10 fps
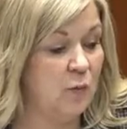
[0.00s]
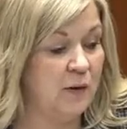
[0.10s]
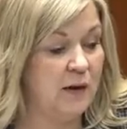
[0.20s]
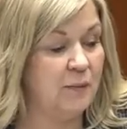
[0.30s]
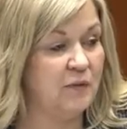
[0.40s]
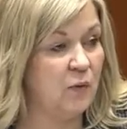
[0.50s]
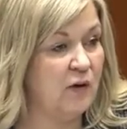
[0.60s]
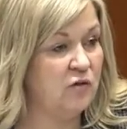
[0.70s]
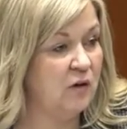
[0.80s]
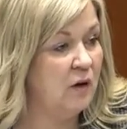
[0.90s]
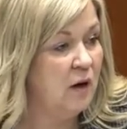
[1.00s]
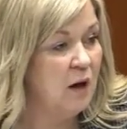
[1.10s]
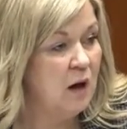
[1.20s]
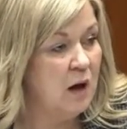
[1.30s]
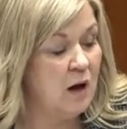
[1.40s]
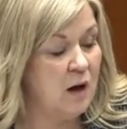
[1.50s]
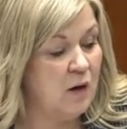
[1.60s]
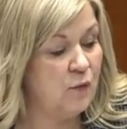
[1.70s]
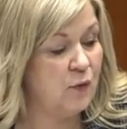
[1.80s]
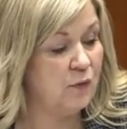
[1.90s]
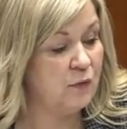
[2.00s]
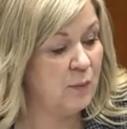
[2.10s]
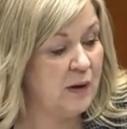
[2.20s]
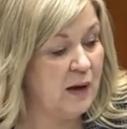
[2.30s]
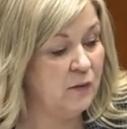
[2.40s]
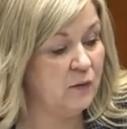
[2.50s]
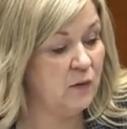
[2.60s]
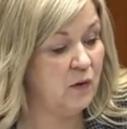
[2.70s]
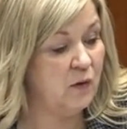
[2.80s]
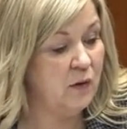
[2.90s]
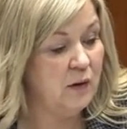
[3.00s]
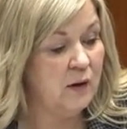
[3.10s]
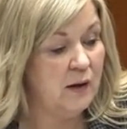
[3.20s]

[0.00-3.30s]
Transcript: I will open it up to question from Council.